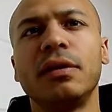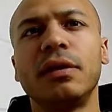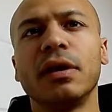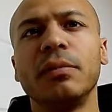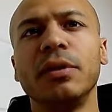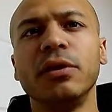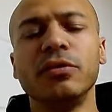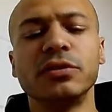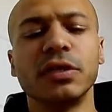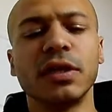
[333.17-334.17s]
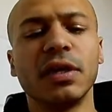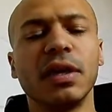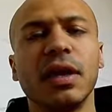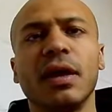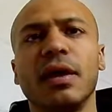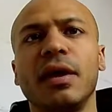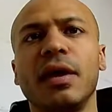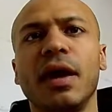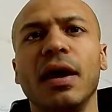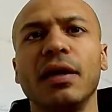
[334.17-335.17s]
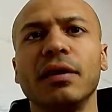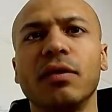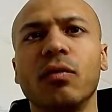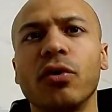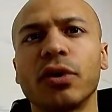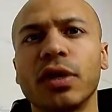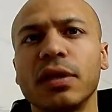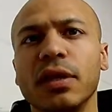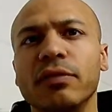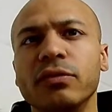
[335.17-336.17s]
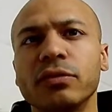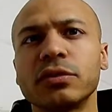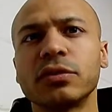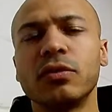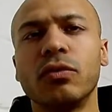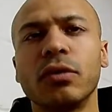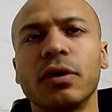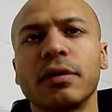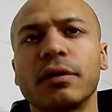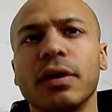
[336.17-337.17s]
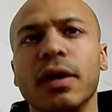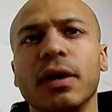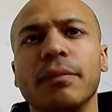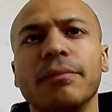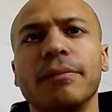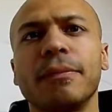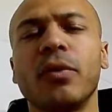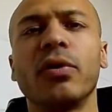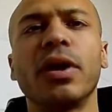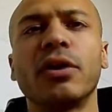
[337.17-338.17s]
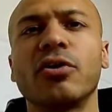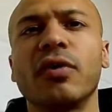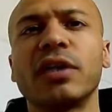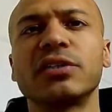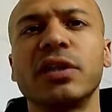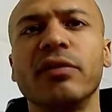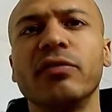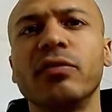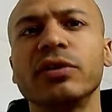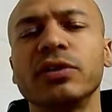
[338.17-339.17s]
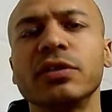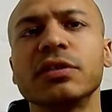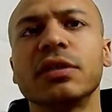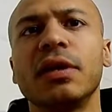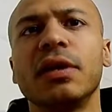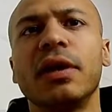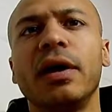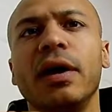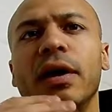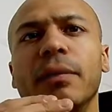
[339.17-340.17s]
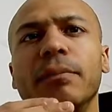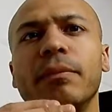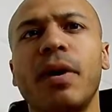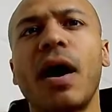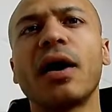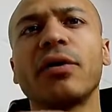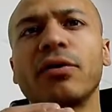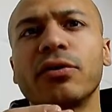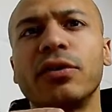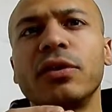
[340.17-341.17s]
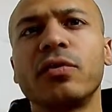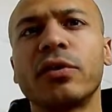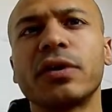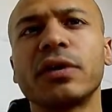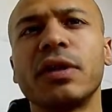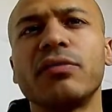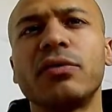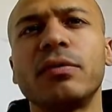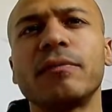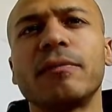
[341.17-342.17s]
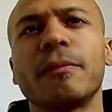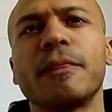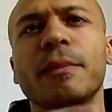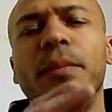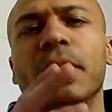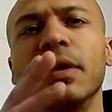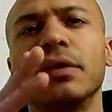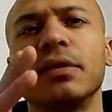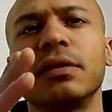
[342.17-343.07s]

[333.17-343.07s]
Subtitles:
going to be using it at working levels, or at a correction level, which is higher than the working level, but